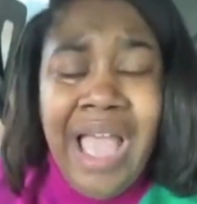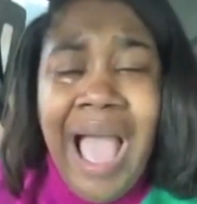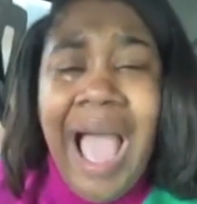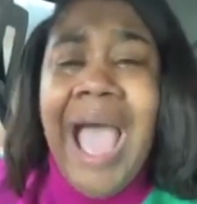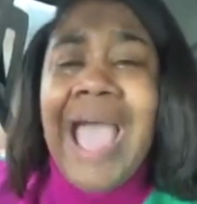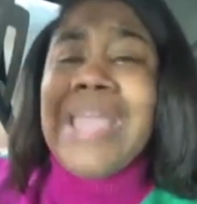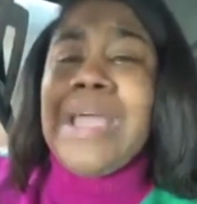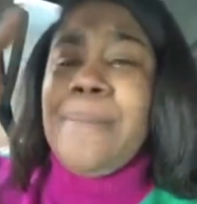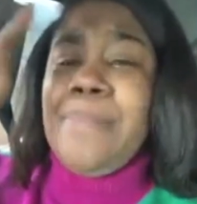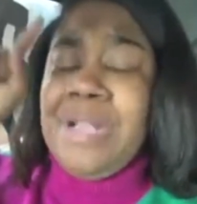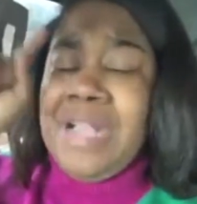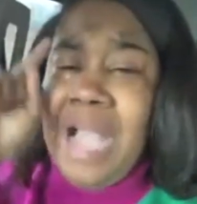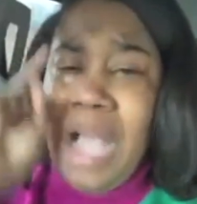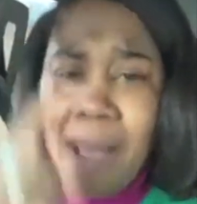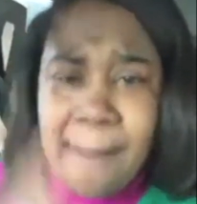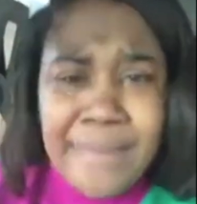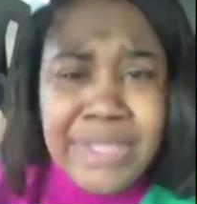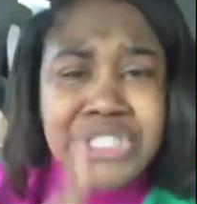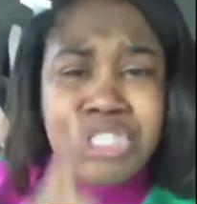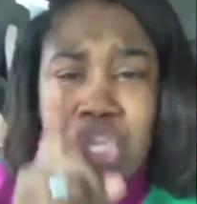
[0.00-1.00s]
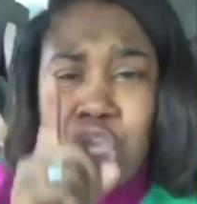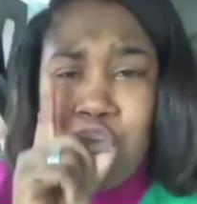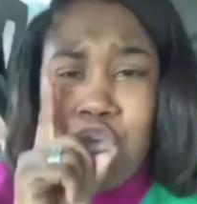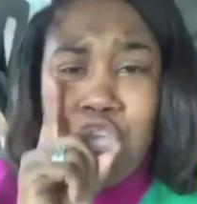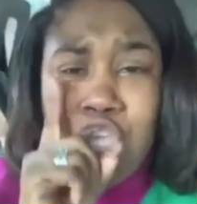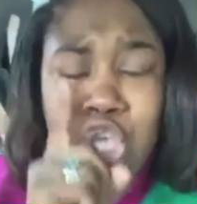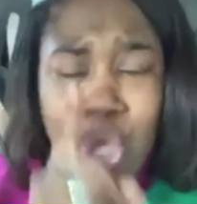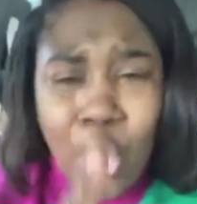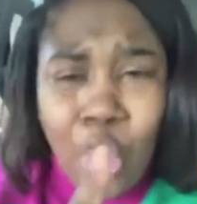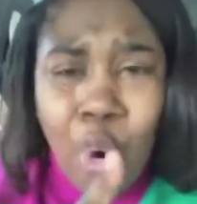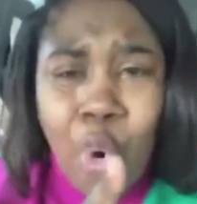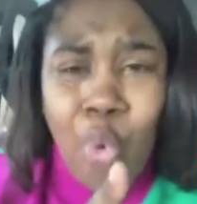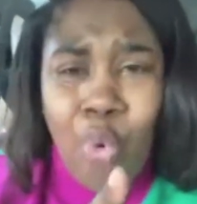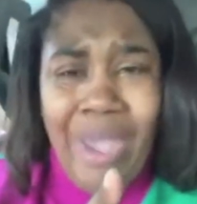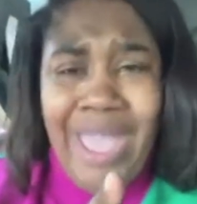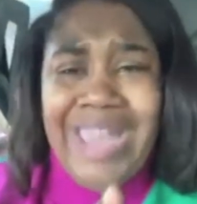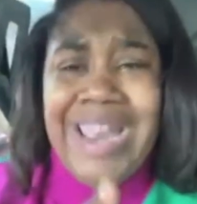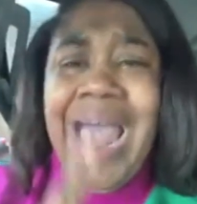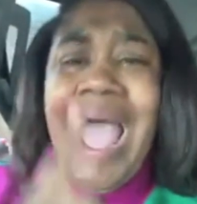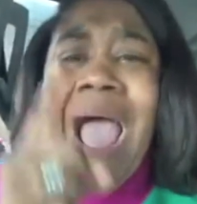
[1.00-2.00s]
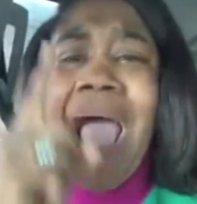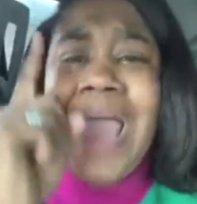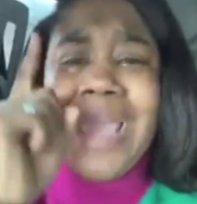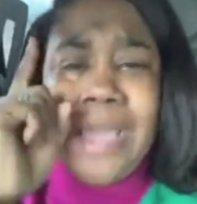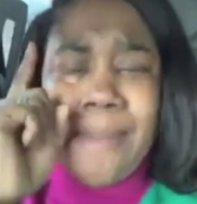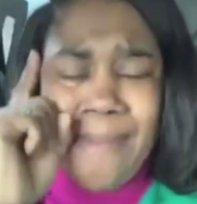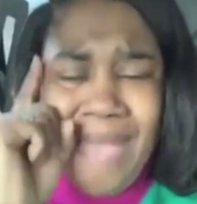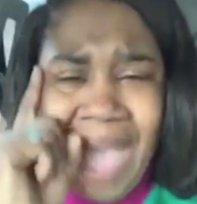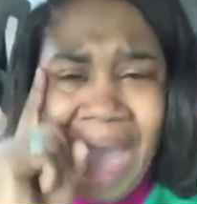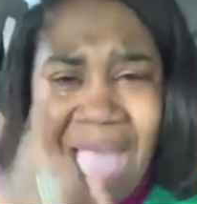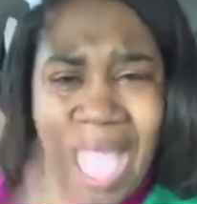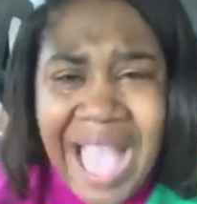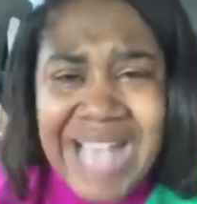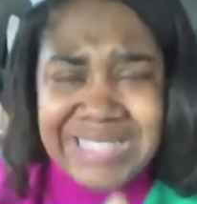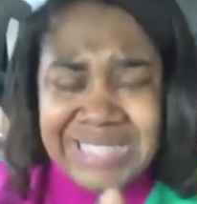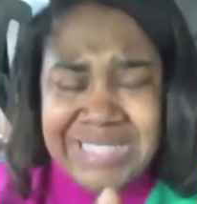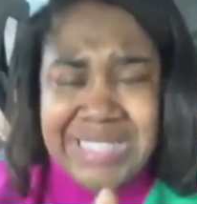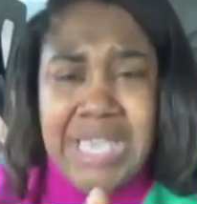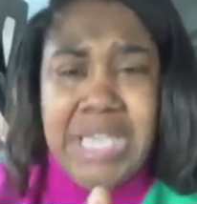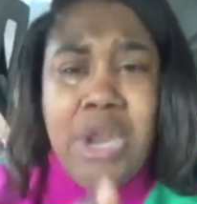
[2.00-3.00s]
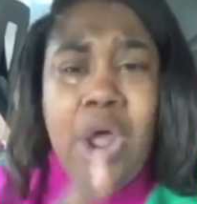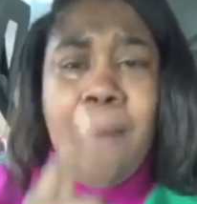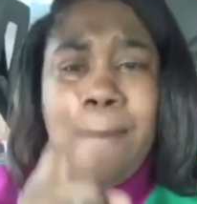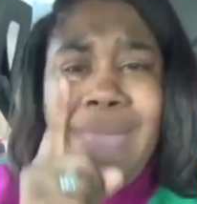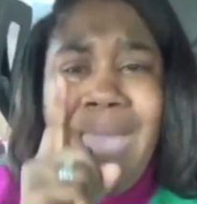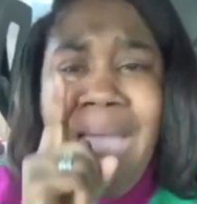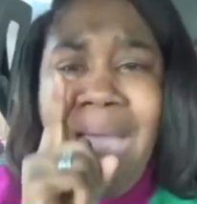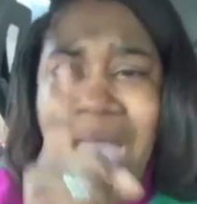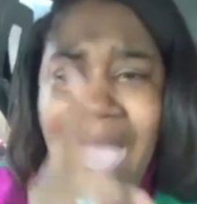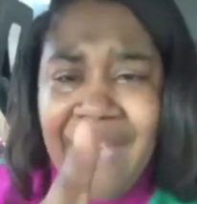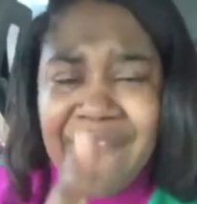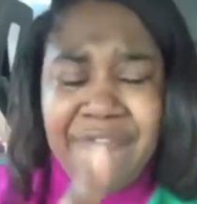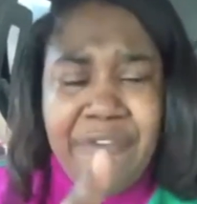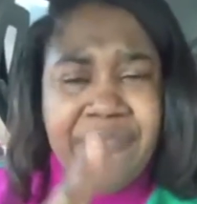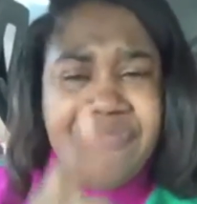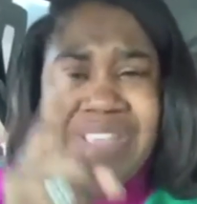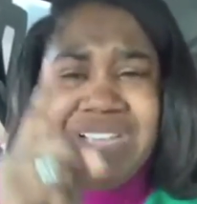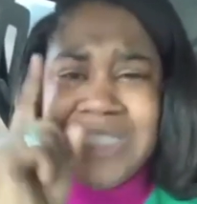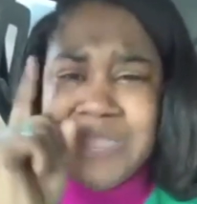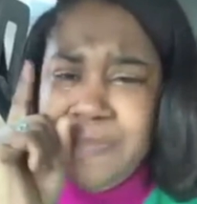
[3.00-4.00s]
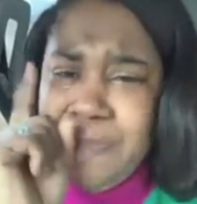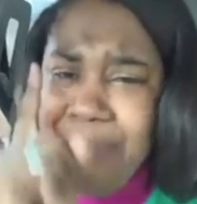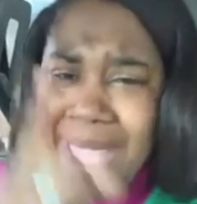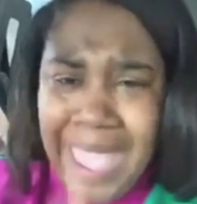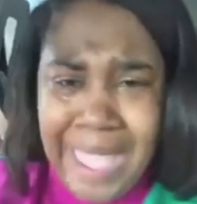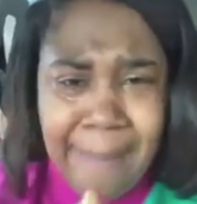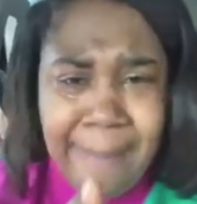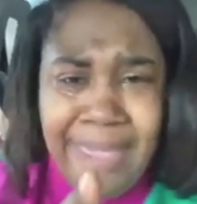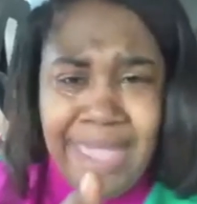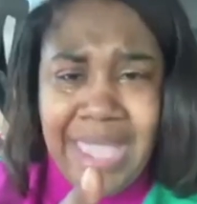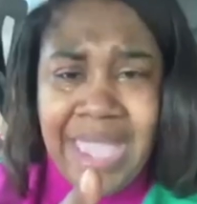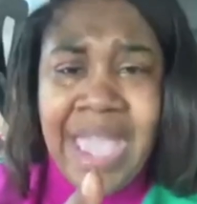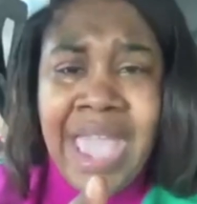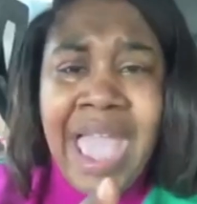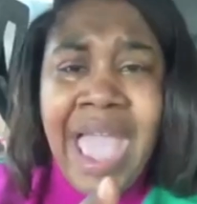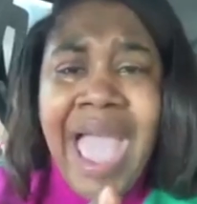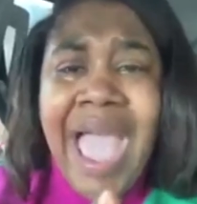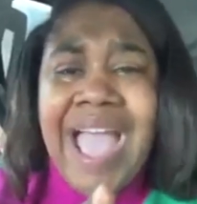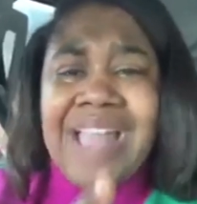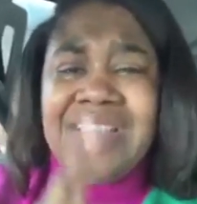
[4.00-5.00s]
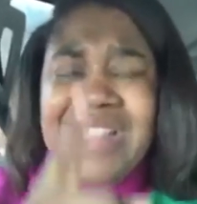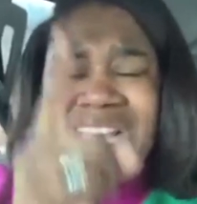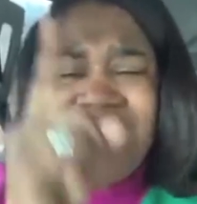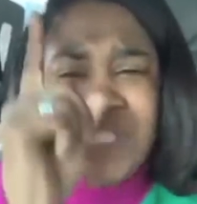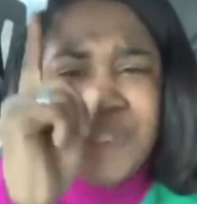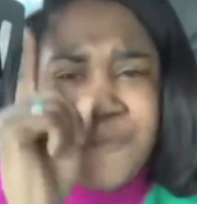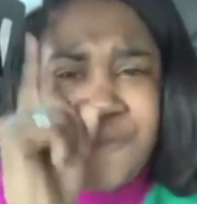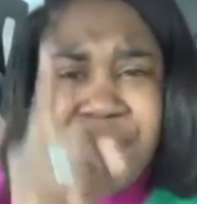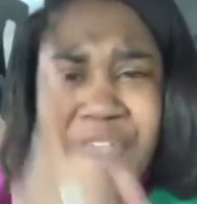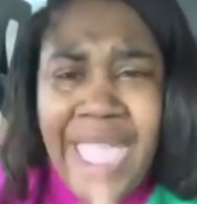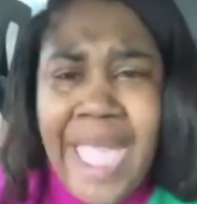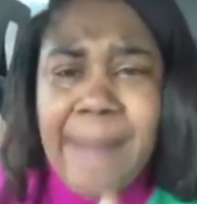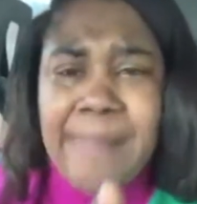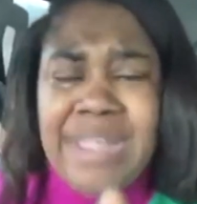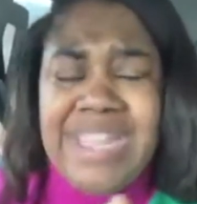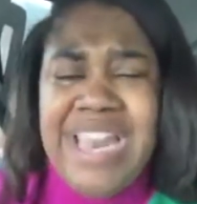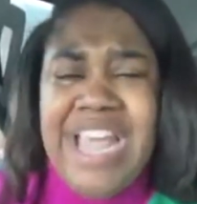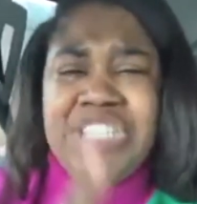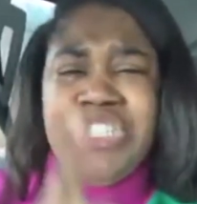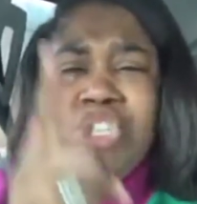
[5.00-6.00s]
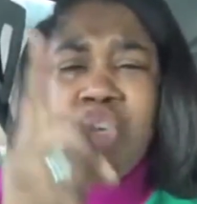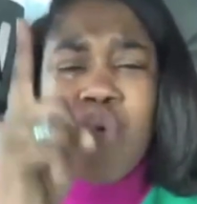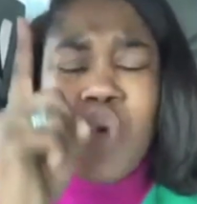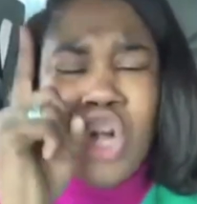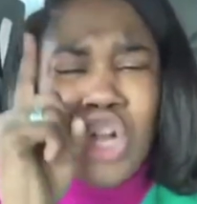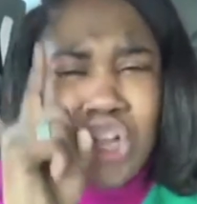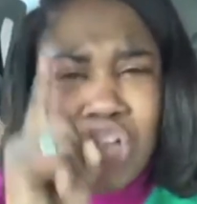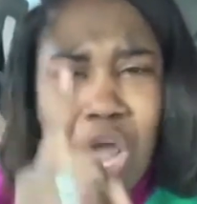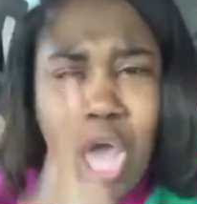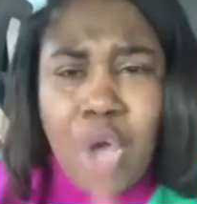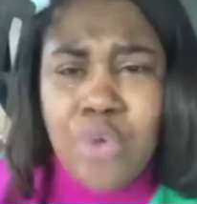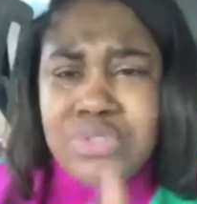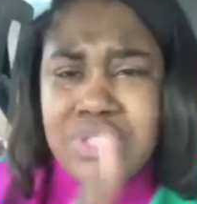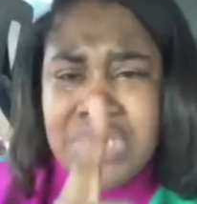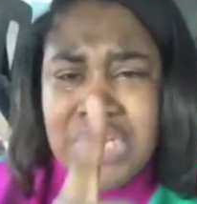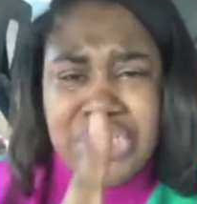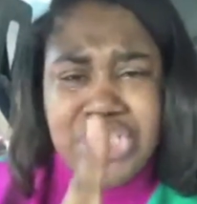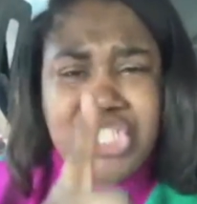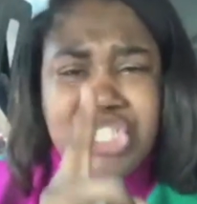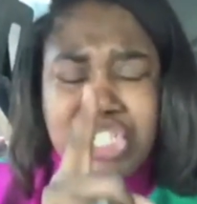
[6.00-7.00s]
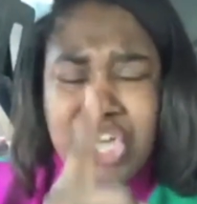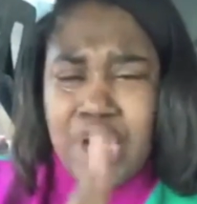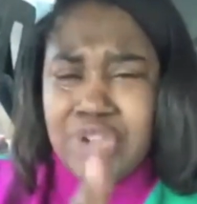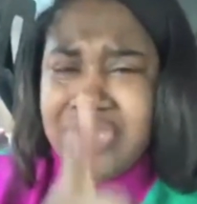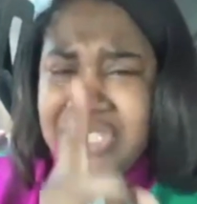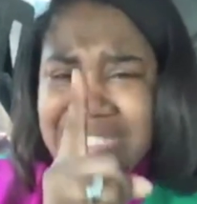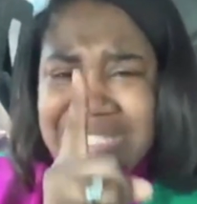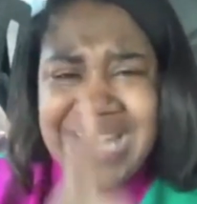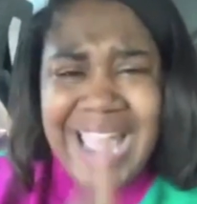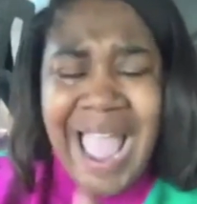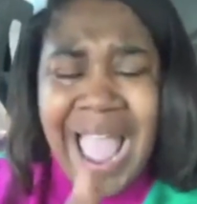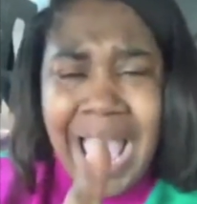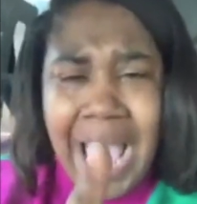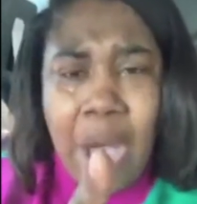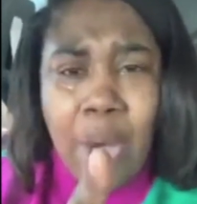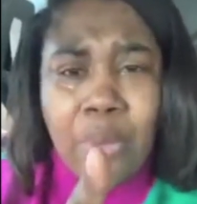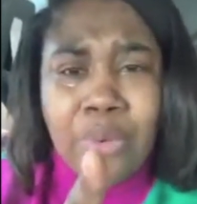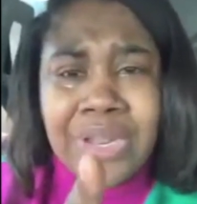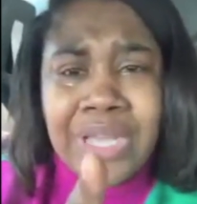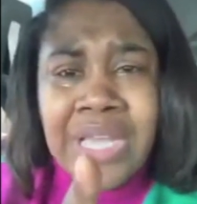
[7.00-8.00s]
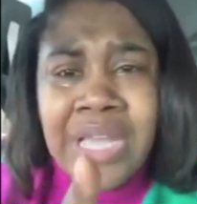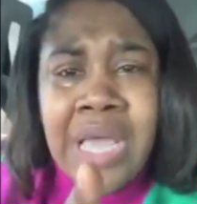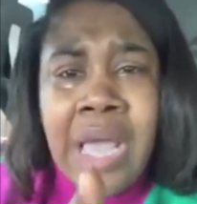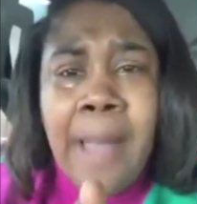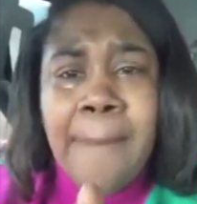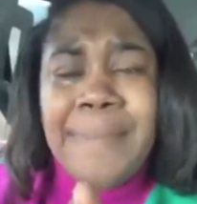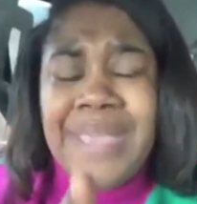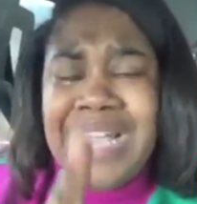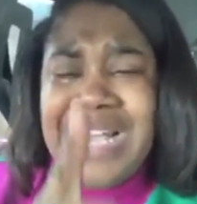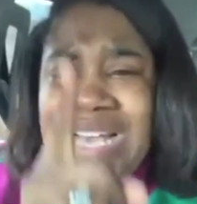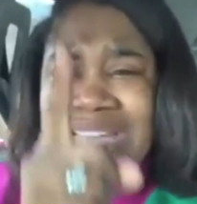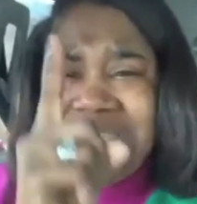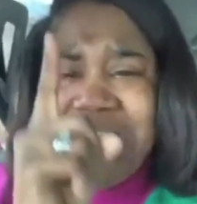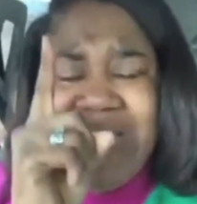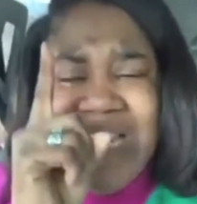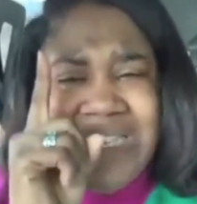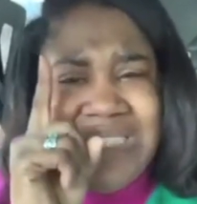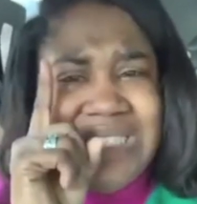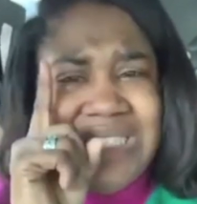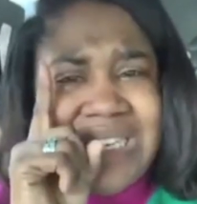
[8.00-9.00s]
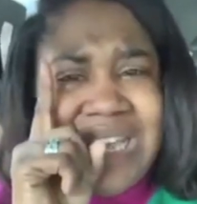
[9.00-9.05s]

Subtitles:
I am coming to you and I am asking on behalf of this baby and this family that you close this church down, because it is